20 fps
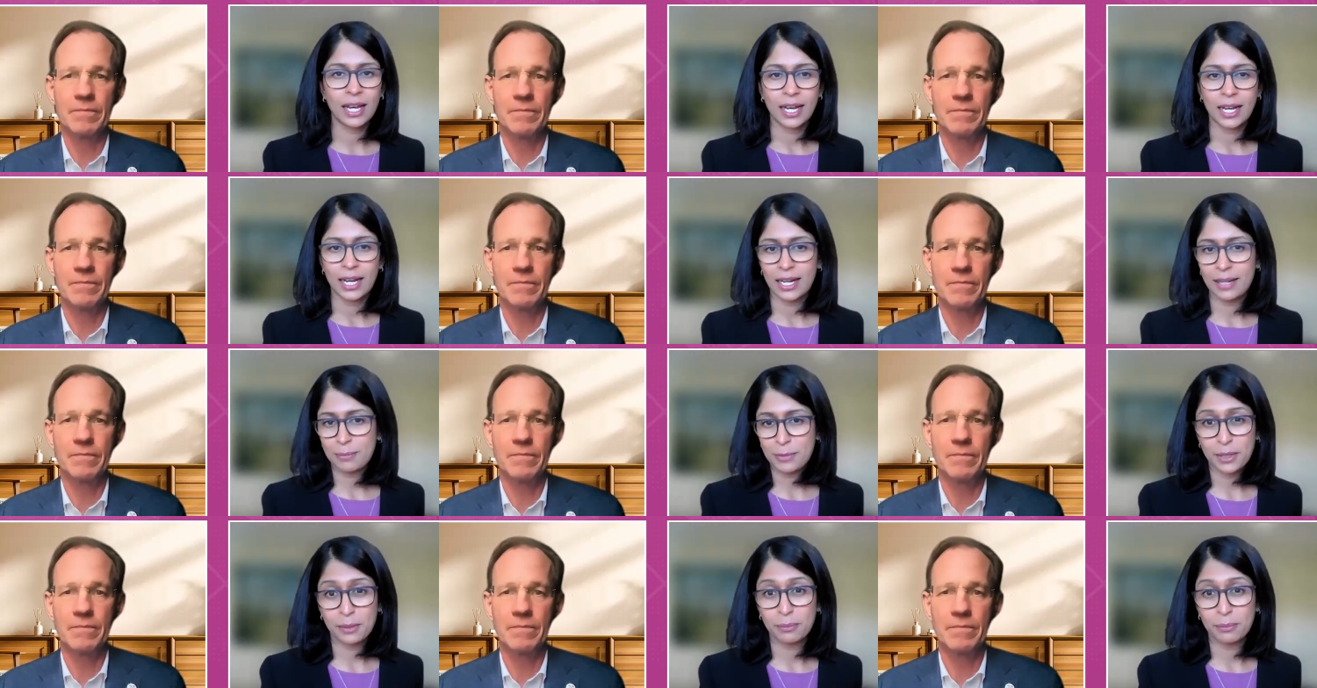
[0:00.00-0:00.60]

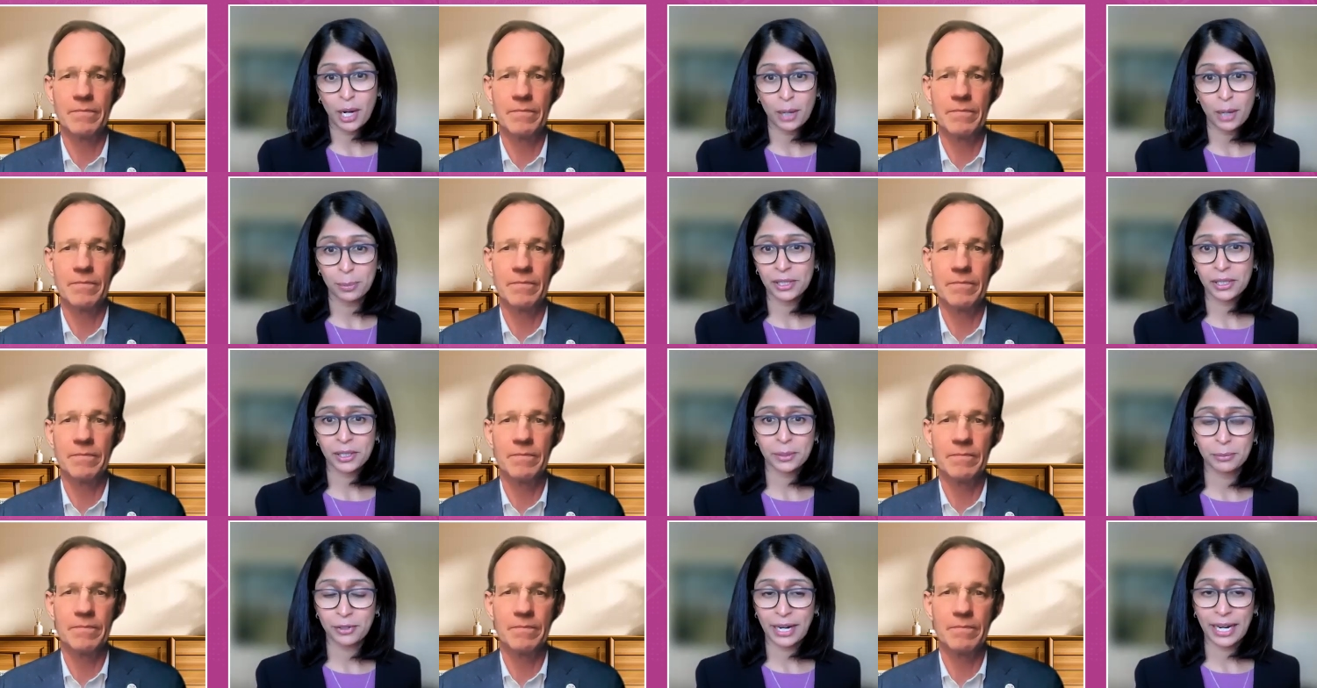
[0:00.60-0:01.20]
Speaker 1: Um, some
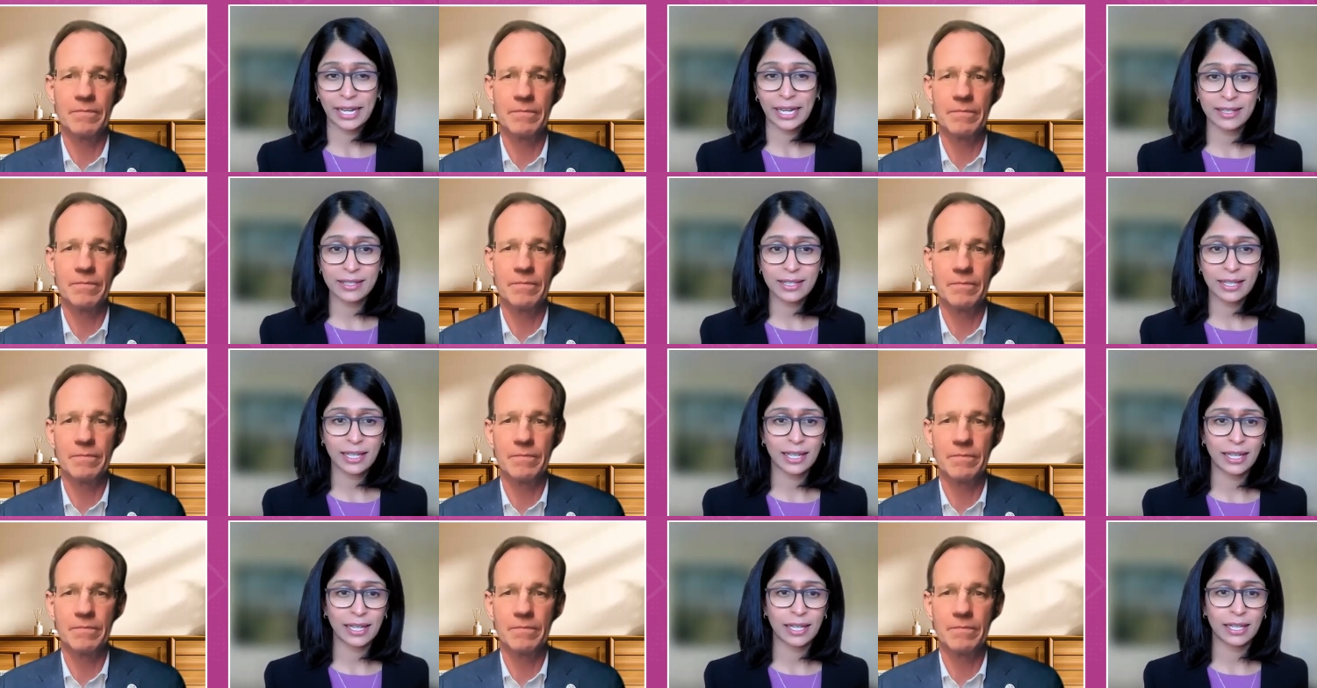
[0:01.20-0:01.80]
popular brands
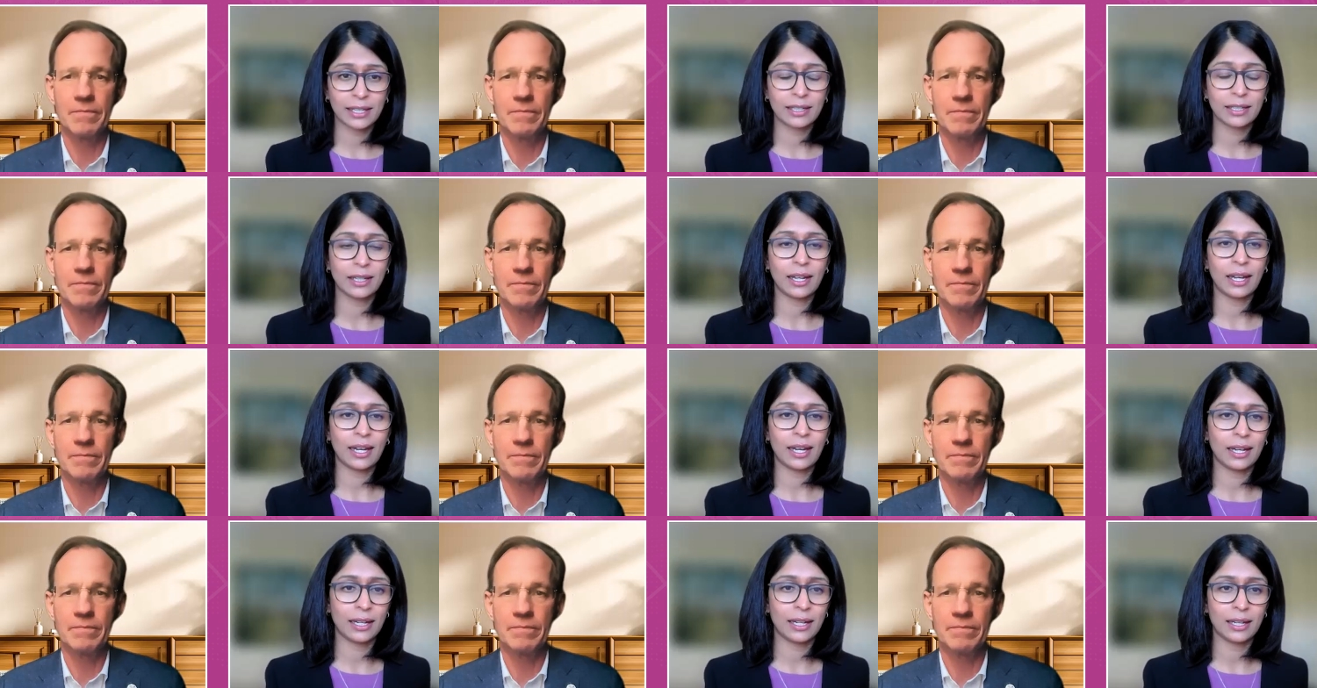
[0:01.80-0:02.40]
that
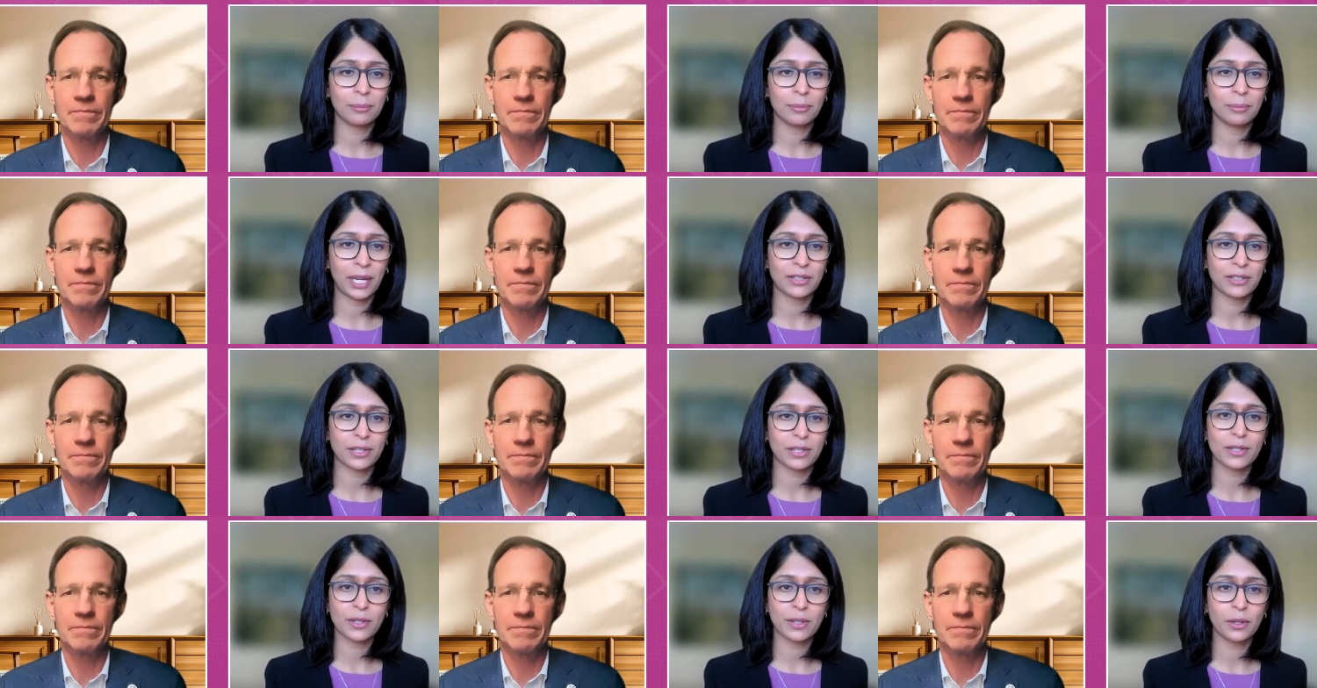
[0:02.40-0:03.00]
um,
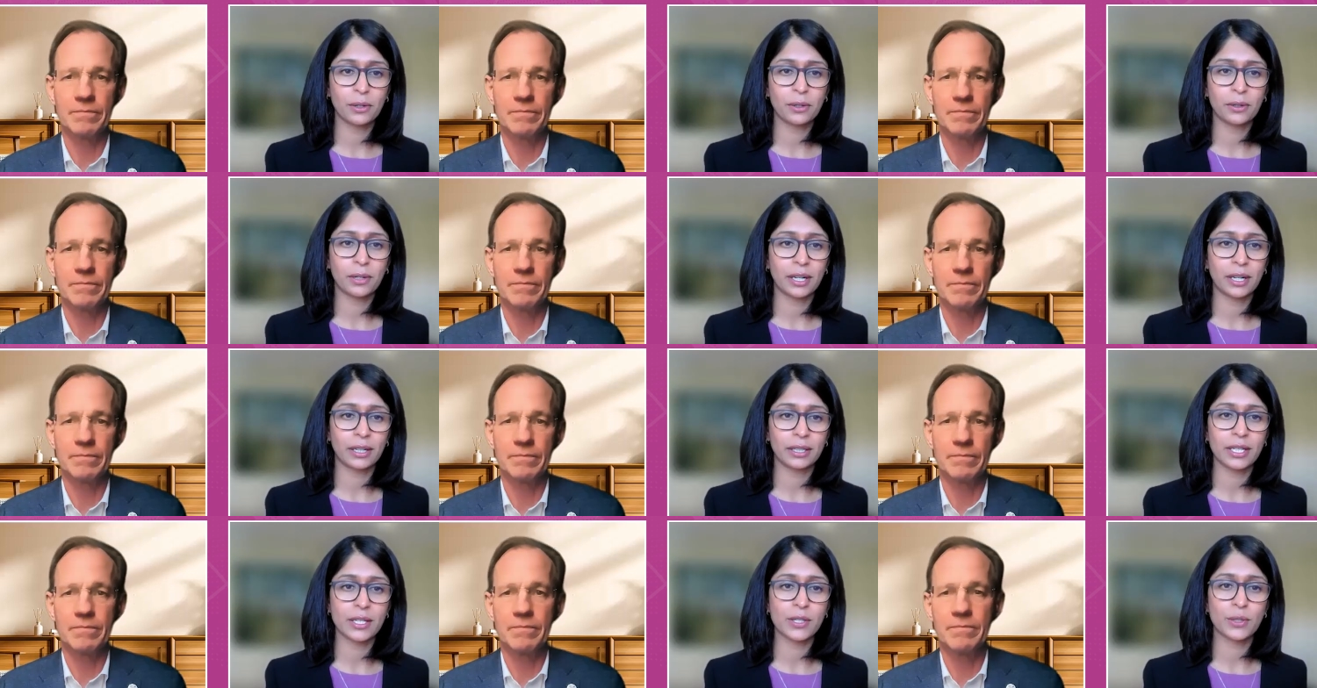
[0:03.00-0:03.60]
patients know
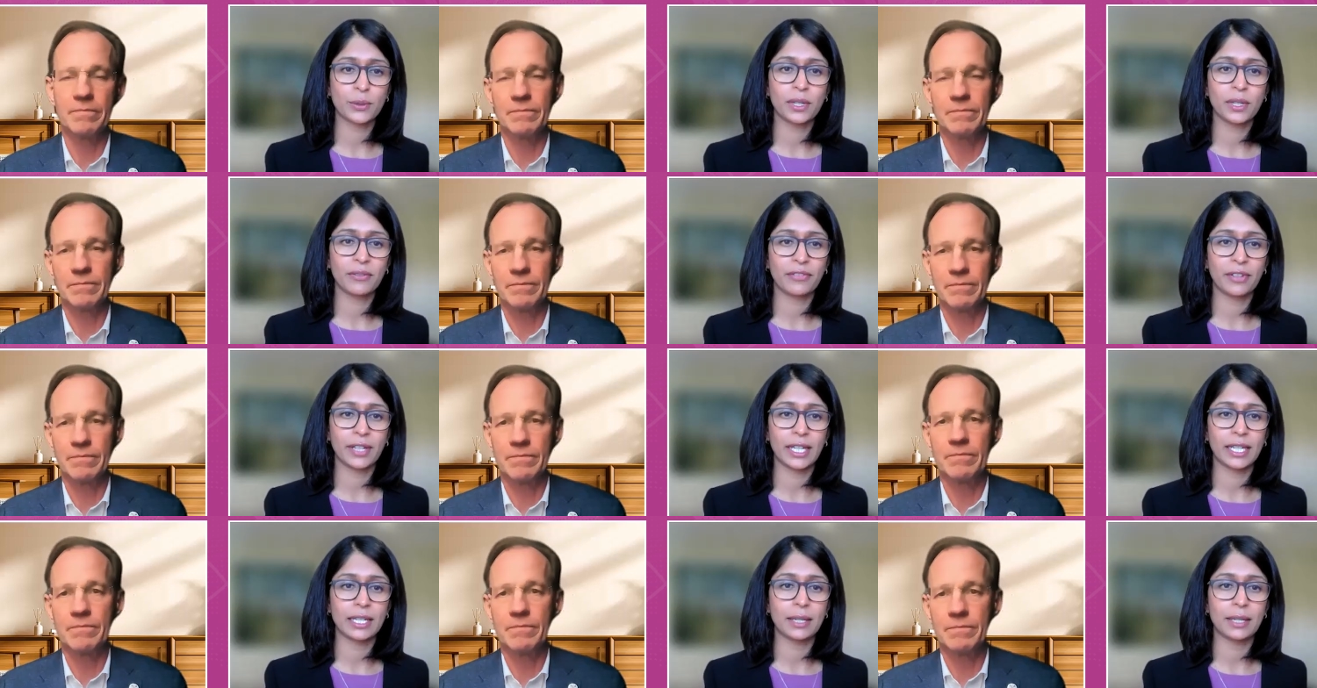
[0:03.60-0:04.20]
are the
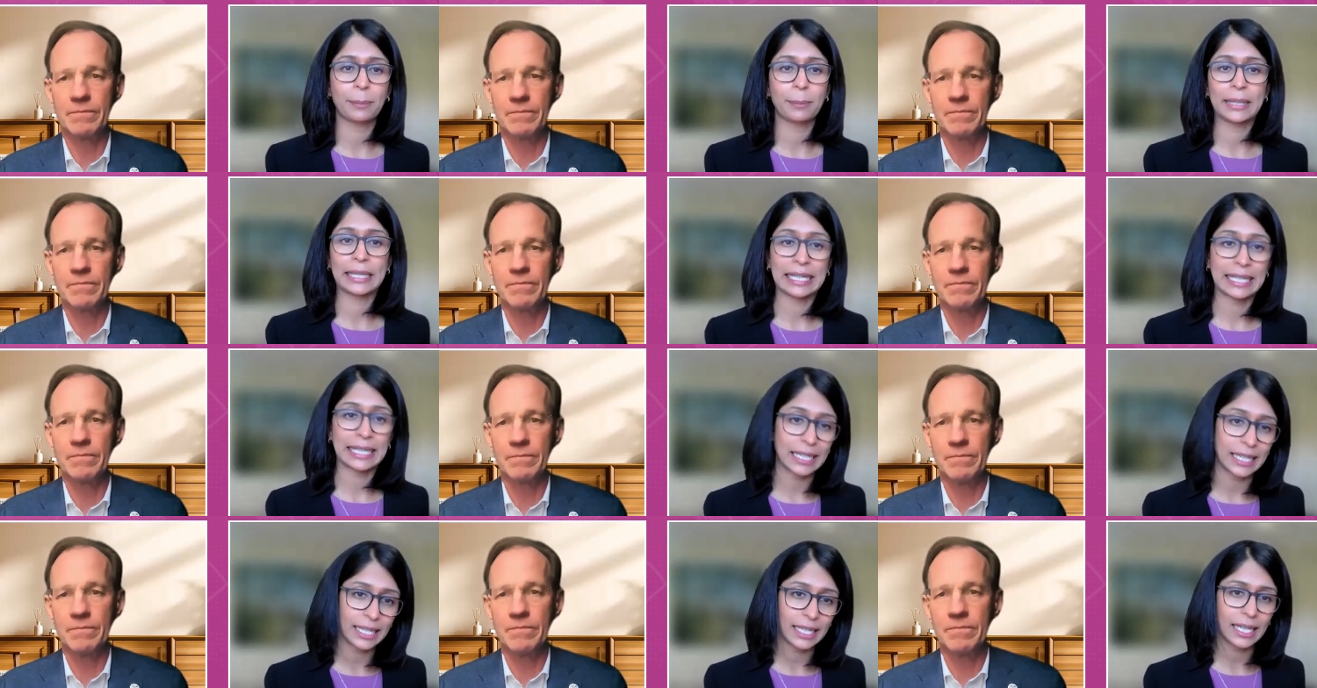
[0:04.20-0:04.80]
Sudafed
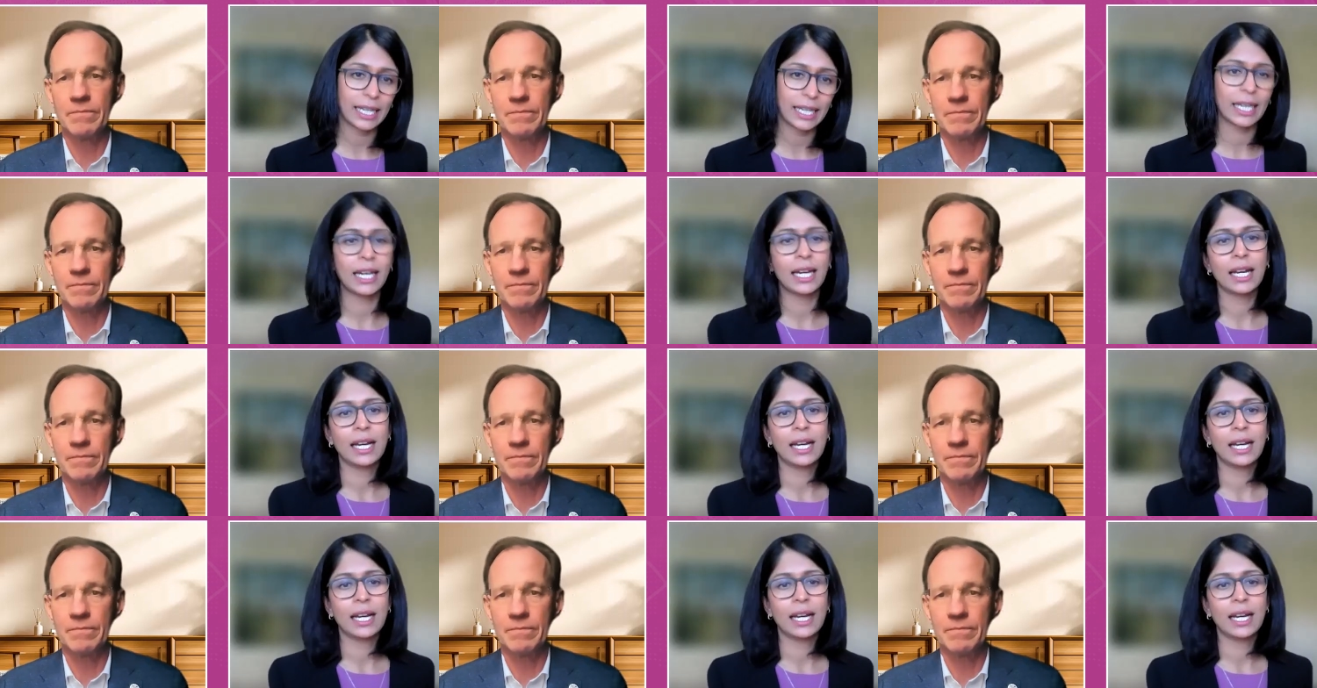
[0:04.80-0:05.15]
PE,